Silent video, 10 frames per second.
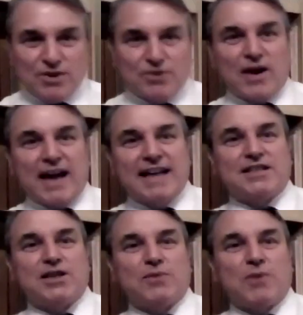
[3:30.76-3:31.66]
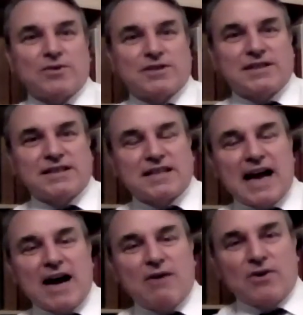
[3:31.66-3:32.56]
to H.G. Wells's
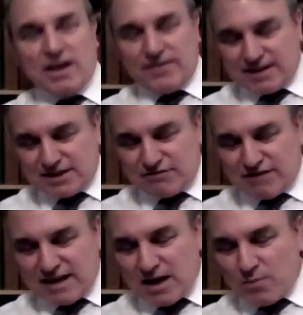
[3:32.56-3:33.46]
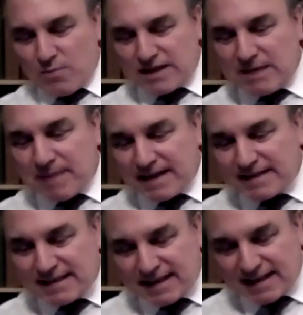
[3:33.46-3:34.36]
Outline of History, in which he
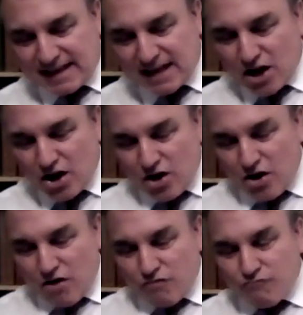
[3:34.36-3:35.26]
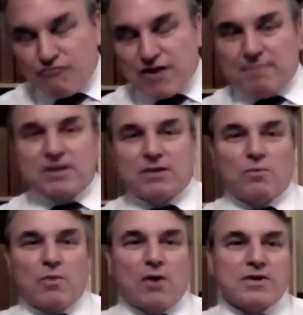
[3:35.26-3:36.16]
basically ripped
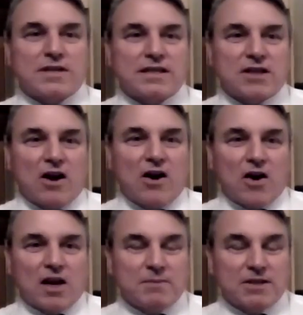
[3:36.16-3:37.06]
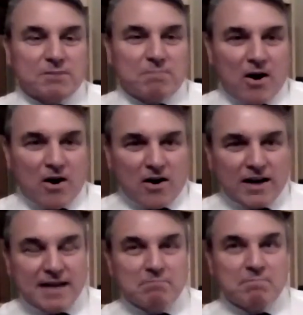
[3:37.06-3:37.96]
Wells's arguments apart
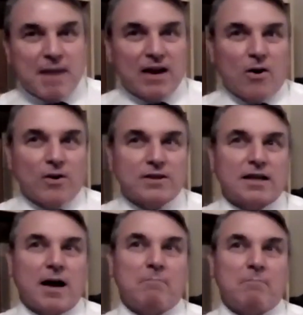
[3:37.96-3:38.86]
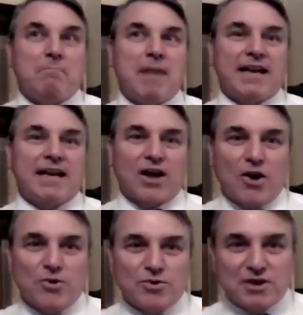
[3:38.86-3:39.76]
in Belloc's
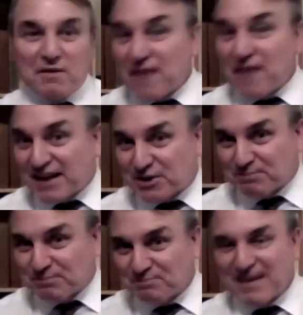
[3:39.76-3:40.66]
bellicose fashion.